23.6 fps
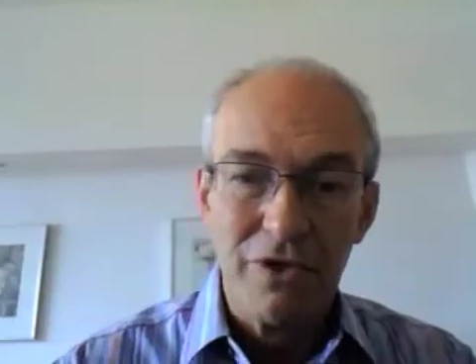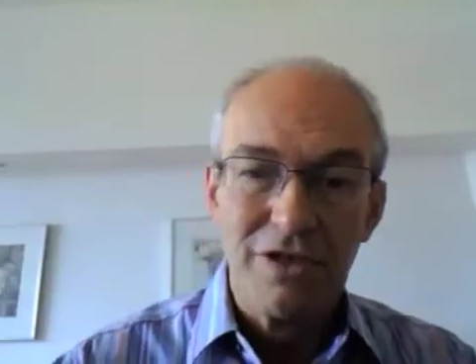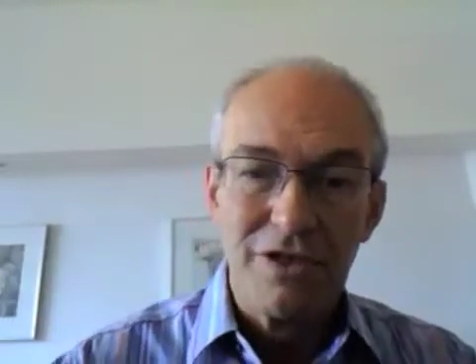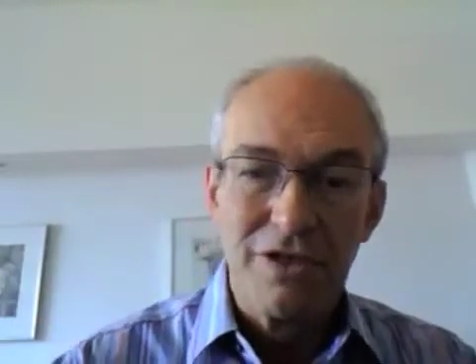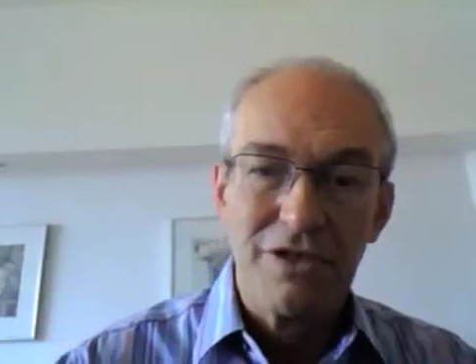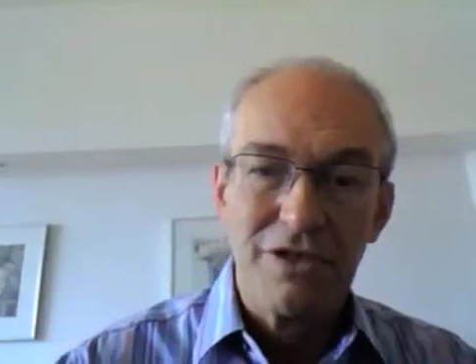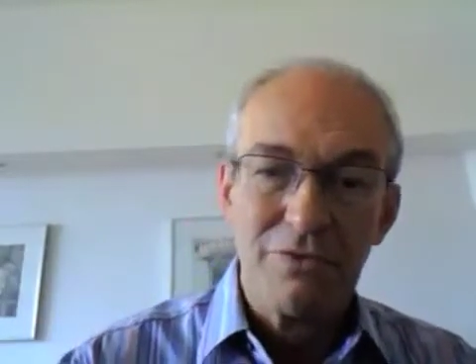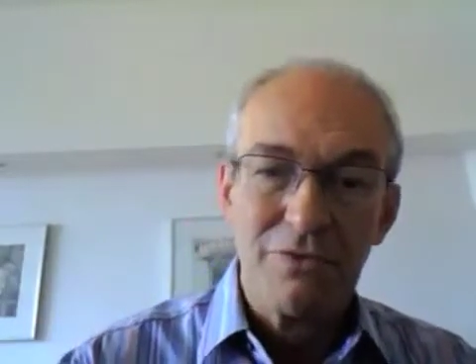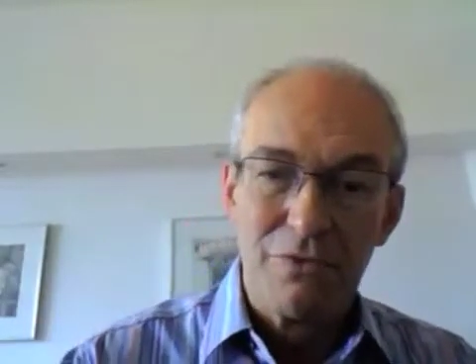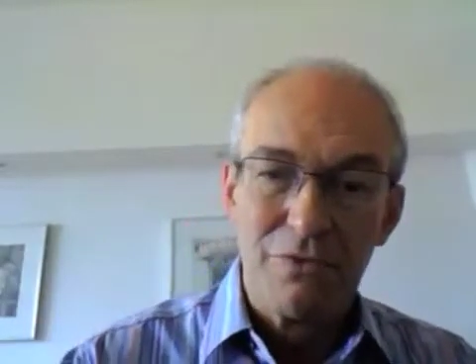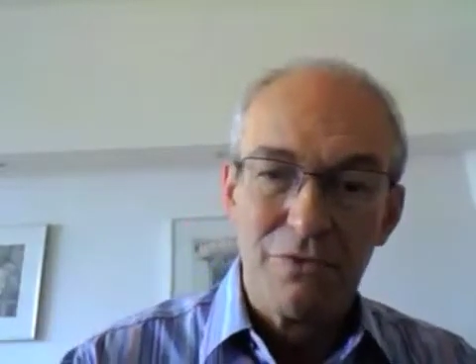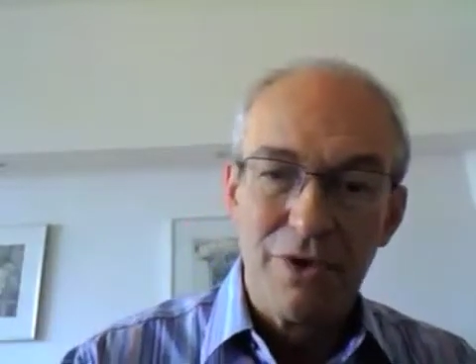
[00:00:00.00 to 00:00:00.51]

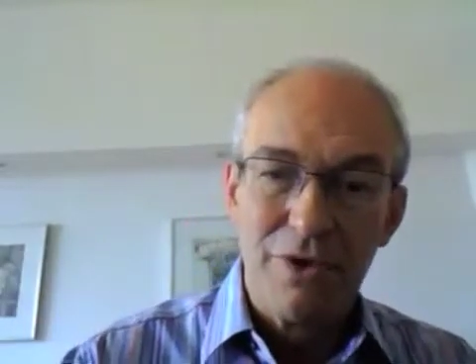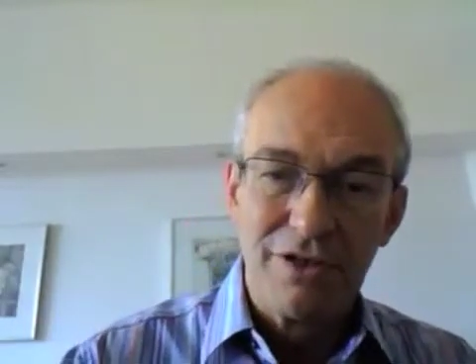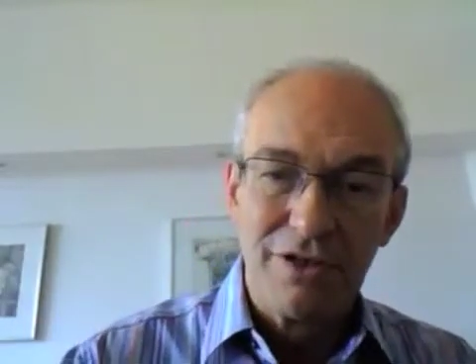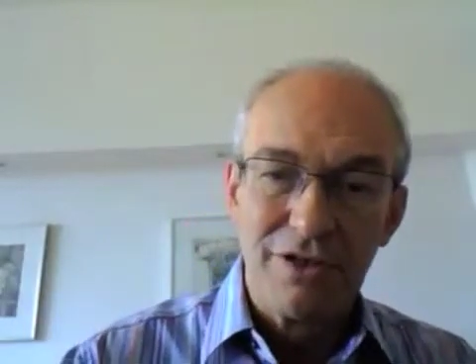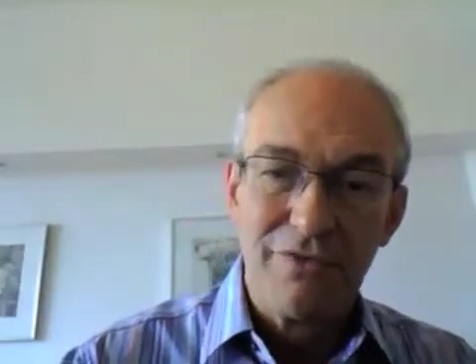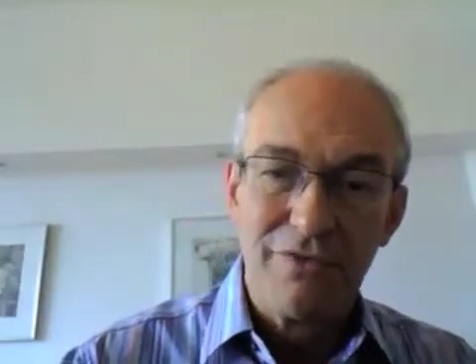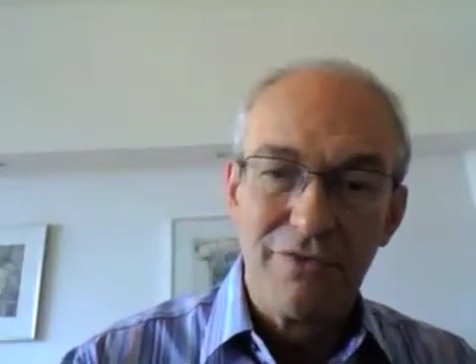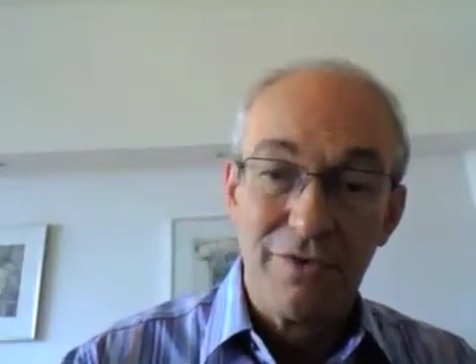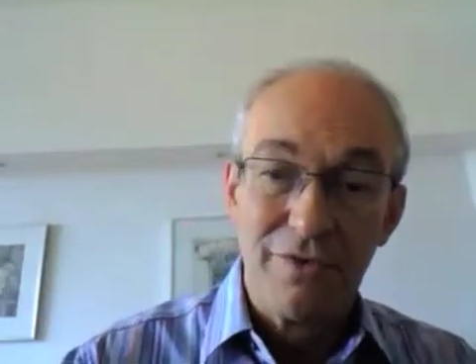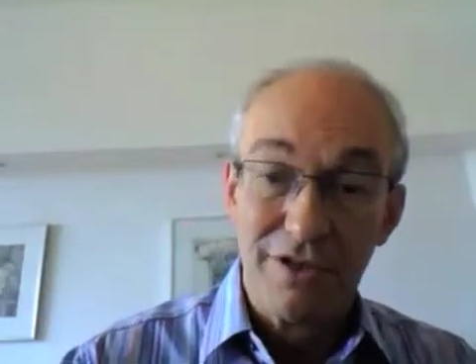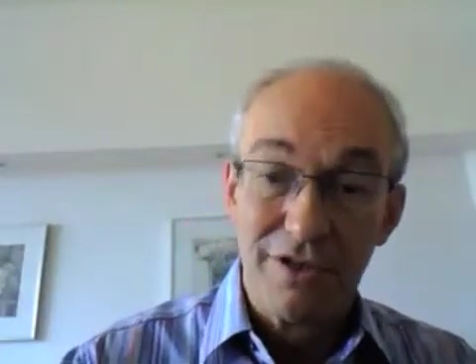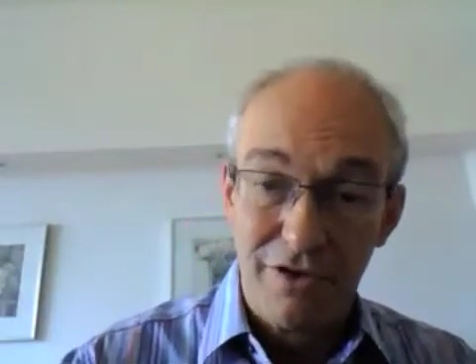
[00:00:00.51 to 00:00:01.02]
treat you
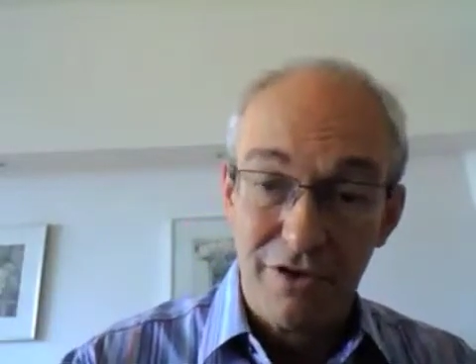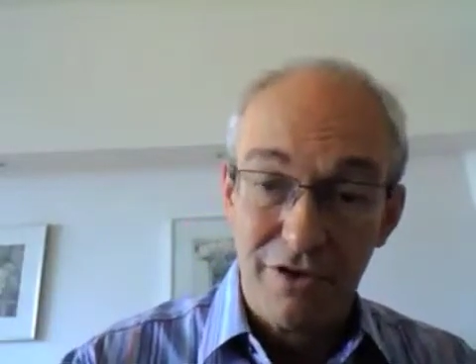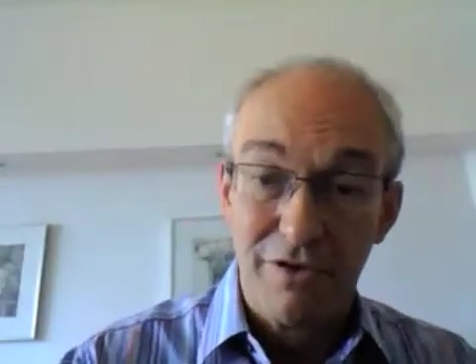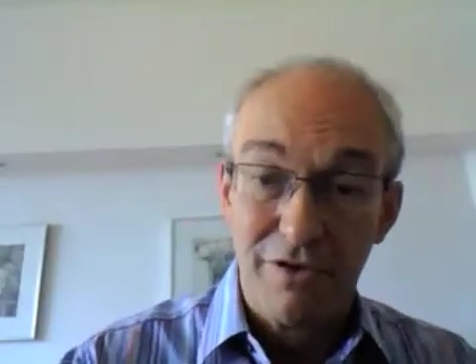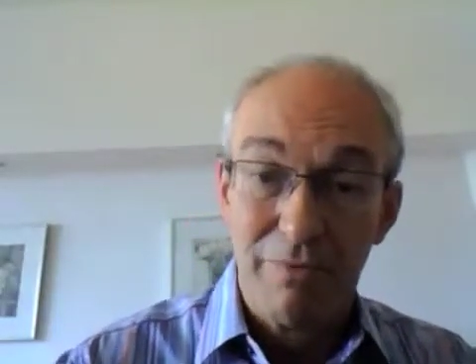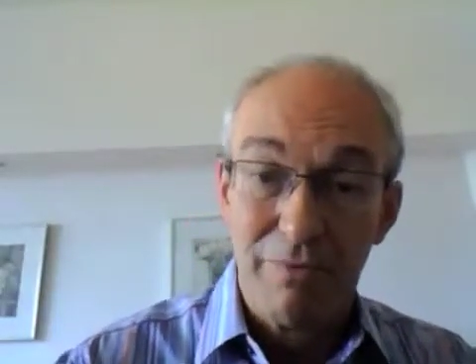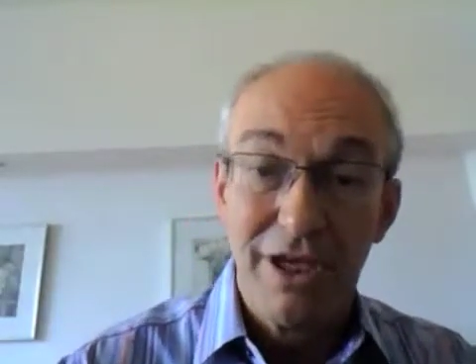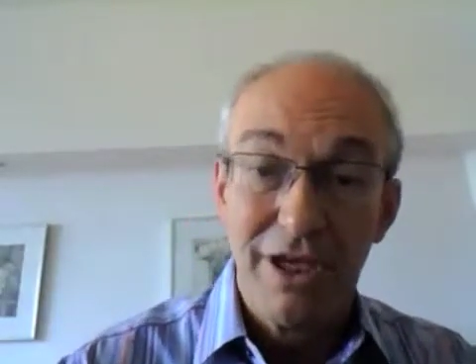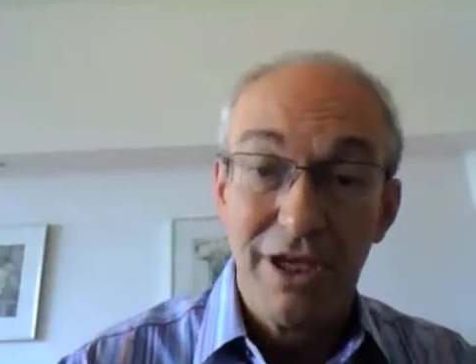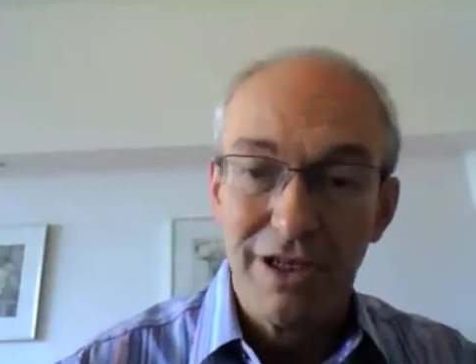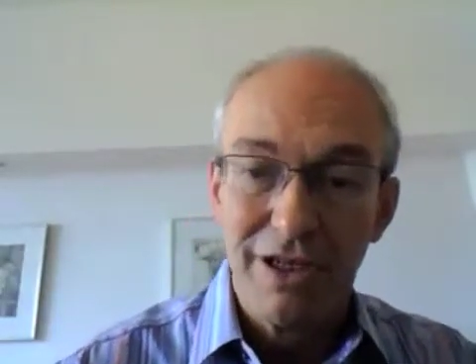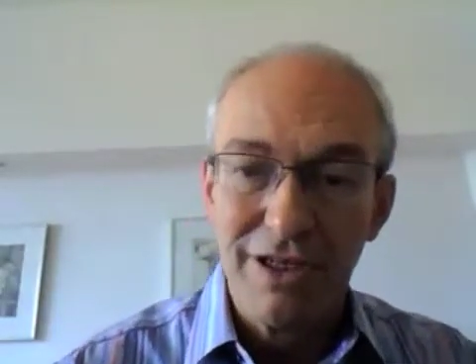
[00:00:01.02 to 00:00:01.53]
quite often as
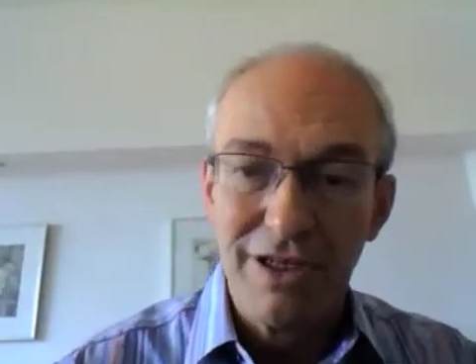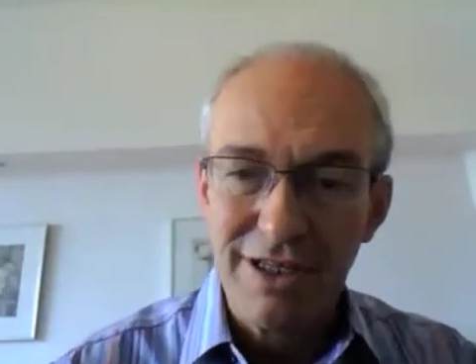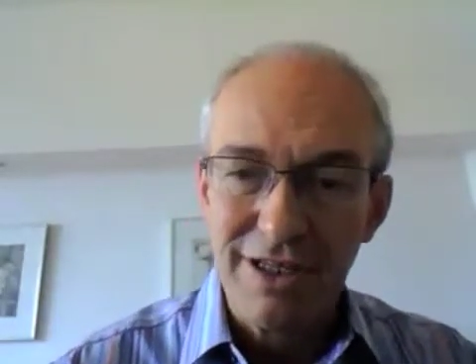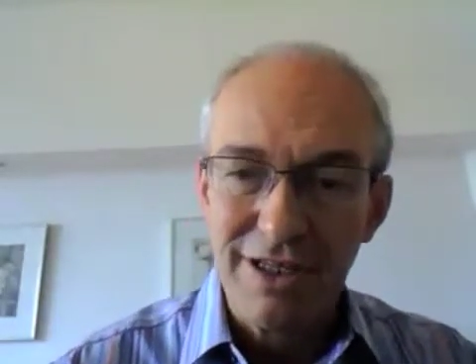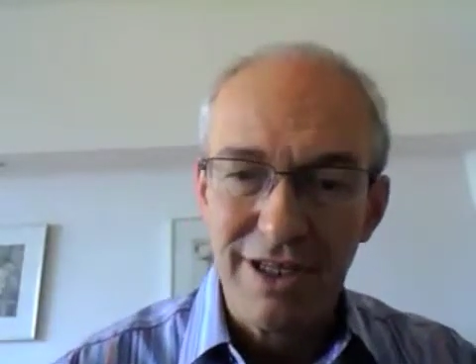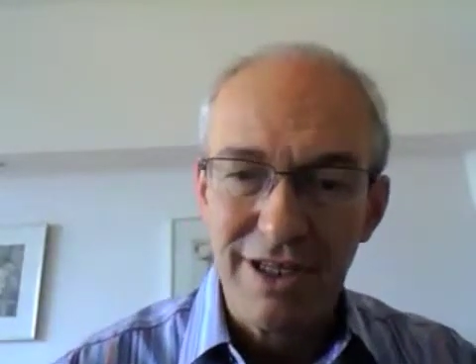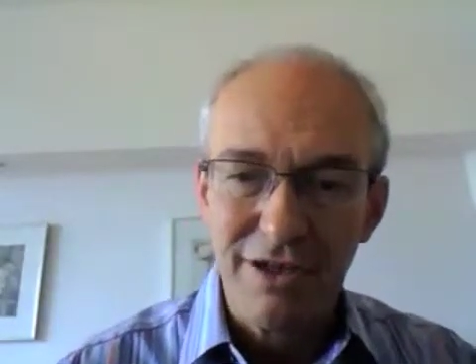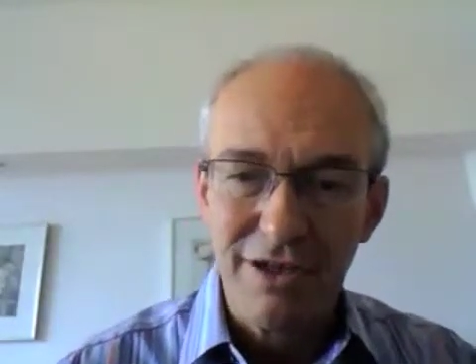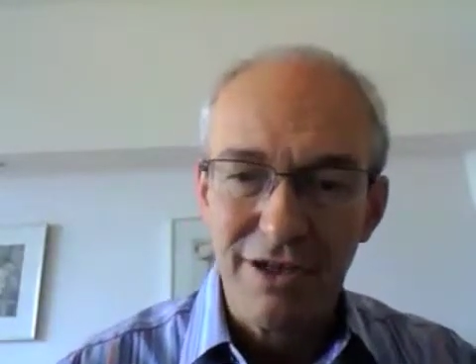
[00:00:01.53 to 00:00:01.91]
Europeans.